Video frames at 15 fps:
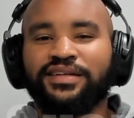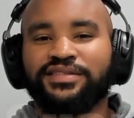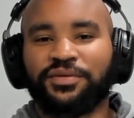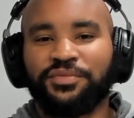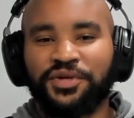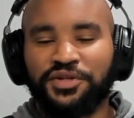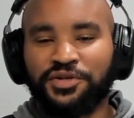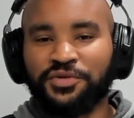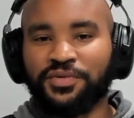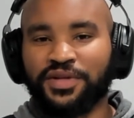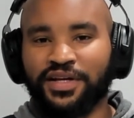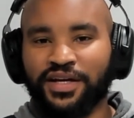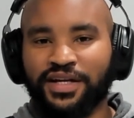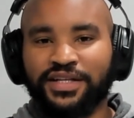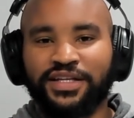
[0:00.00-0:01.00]
that we do
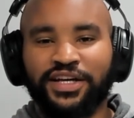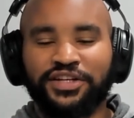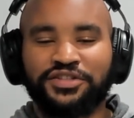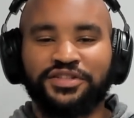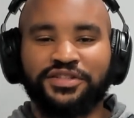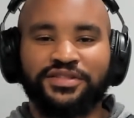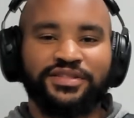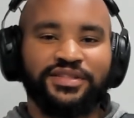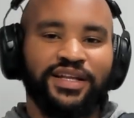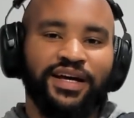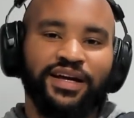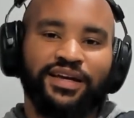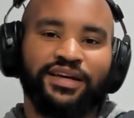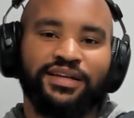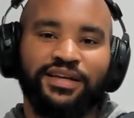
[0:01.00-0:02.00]
with good intentions
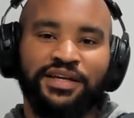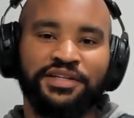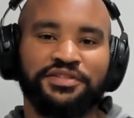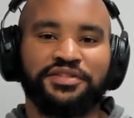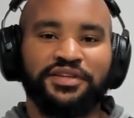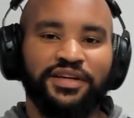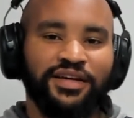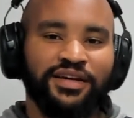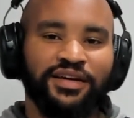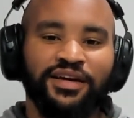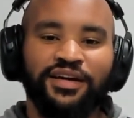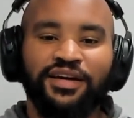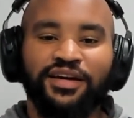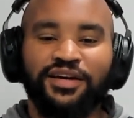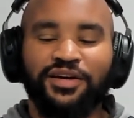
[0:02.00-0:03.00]
that could easily
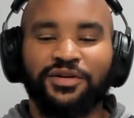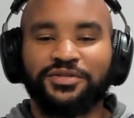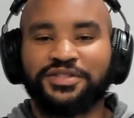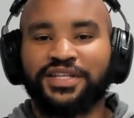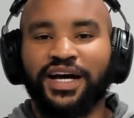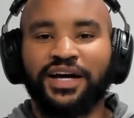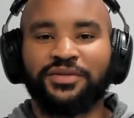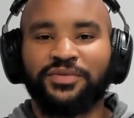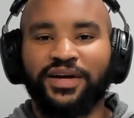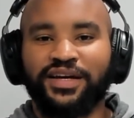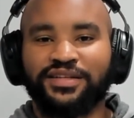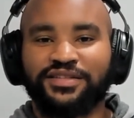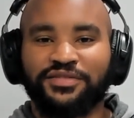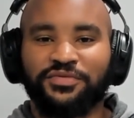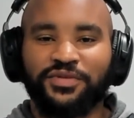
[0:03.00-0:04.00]
go
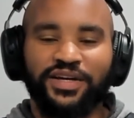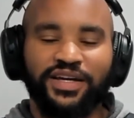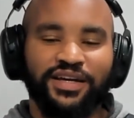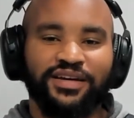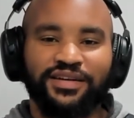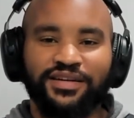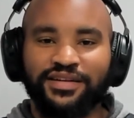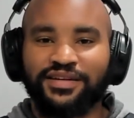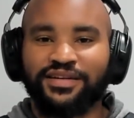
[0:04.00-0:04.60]
sideways if we